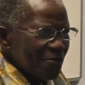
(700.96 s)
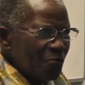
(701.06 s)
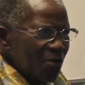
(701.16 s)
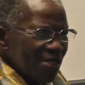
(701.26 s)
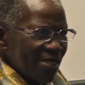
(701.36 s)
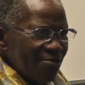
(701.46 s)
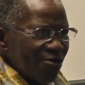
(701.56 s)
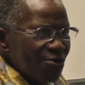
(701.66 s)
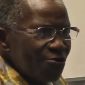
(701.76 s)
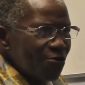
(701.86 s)
where they're
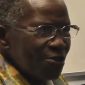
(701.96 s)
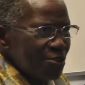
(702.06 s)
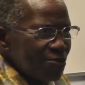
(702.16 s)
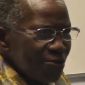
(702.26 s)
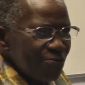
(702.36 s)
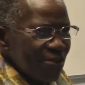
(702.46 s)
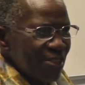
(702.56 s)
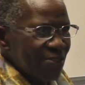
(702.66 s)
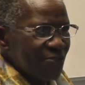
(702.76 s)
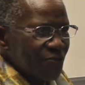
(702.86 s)
not going to
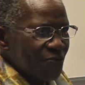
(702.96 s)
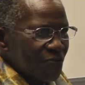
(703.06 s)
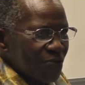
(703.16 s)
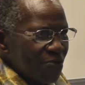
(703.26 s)
notice.